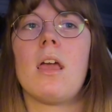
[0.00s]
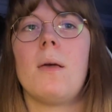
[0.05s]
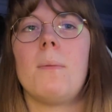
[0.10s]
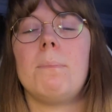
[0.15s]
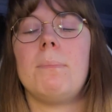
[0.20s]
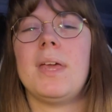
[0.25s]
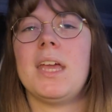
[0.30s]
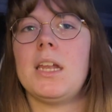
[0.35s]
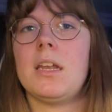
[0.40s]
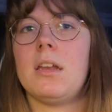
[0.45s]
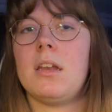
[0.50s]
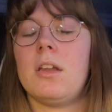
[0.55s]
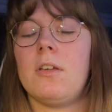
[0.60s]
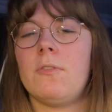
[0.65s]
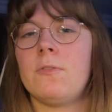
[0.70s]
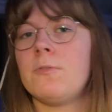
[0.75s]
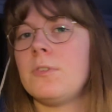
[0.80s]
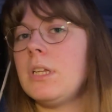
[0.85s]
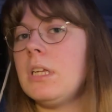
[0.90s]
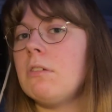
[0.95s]
been
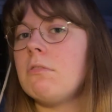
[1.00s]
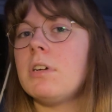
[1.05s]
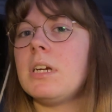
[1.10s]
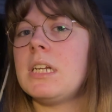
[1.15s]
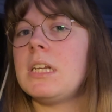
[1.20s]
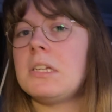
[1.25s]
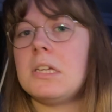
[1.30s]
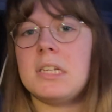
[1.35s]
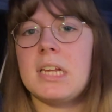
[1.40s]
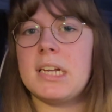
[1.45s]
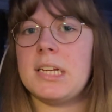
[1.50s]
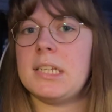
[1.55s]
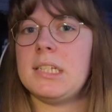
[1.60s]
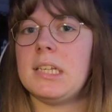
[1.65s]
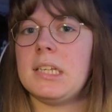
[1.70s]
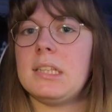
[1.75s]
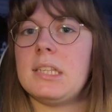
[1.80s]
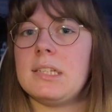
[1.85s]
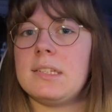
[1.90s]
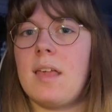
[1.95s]
fully written and
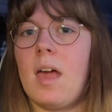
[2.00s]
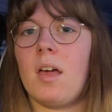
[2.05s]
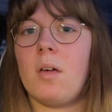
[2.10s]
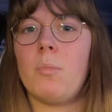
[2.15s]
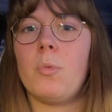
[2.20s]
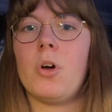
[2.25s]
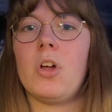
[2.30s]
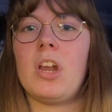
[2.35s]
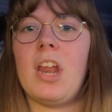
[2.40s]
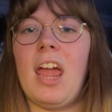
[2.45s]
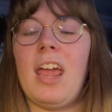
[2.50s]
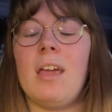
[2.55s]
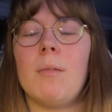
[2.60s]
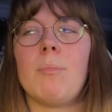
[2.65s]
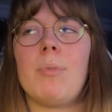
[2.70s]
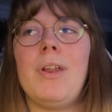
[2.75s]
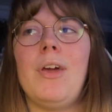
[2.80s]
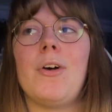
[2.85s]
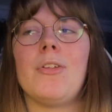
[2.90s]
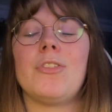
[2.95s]
edited, the second one, I can
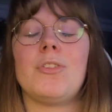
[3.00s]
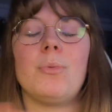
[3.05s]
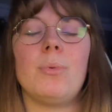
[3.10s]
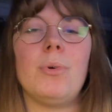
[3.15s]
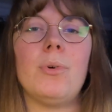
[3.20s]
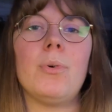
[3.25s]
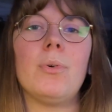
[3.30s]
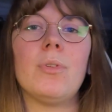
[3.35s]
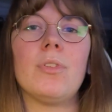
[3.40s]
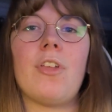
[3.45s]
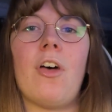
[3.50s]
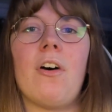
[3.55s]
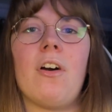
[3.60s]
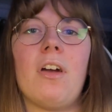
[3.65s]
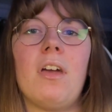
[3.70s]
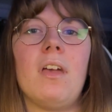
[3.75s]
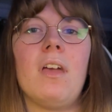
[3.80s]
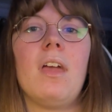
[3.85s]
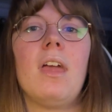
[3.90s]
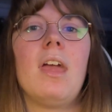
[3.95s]
put it onto a Google
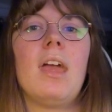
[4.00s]
Doc.